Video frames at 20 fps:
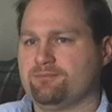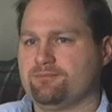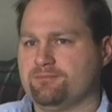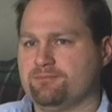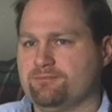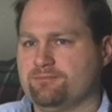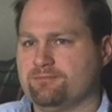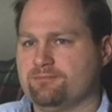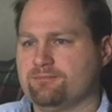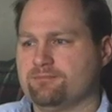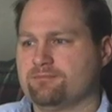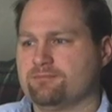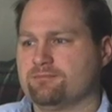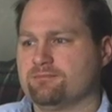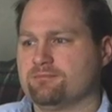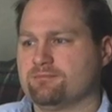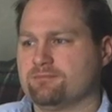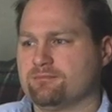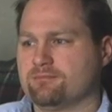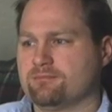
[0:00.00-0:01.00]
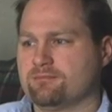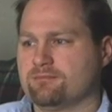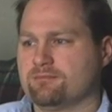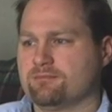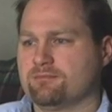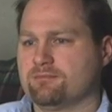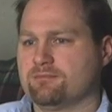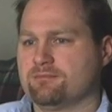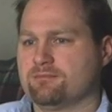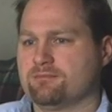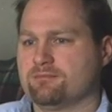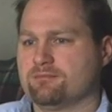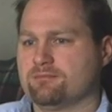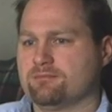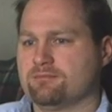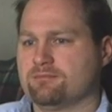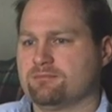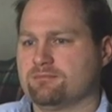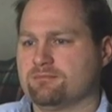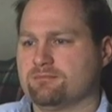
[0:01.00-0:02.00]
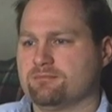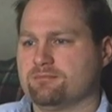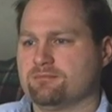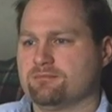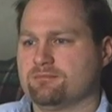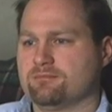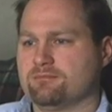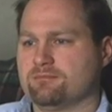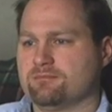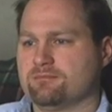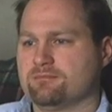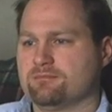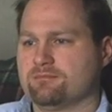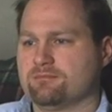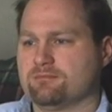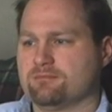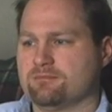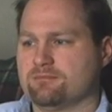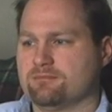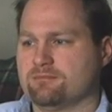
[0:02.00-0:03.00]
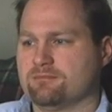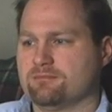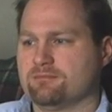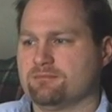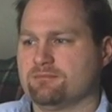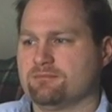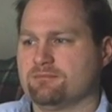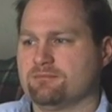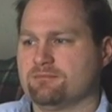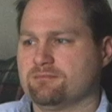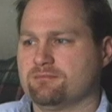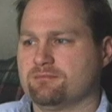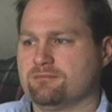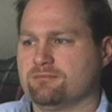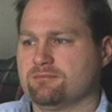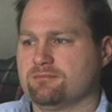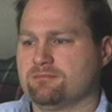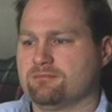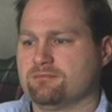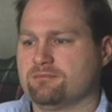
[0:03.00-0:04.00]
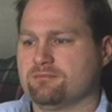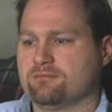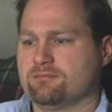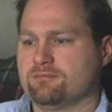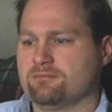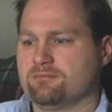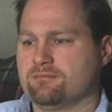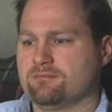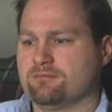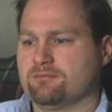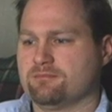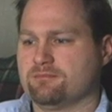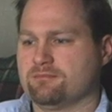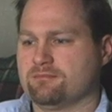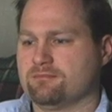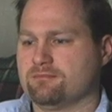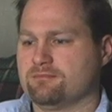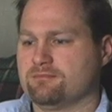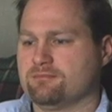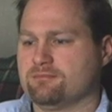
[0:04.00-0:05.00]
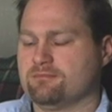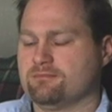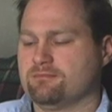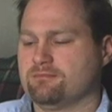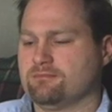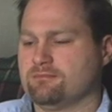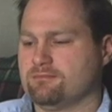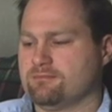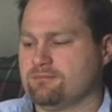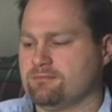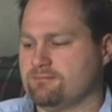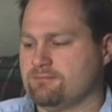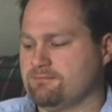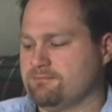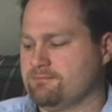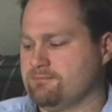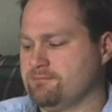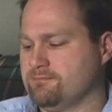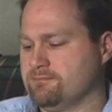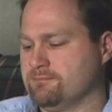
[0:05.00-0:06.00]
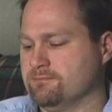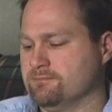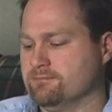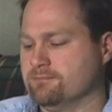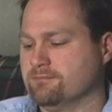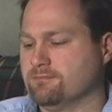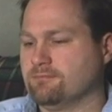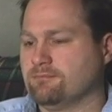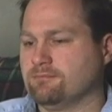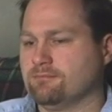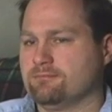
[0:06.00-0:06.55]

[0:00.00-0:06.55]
This person isn't speaking.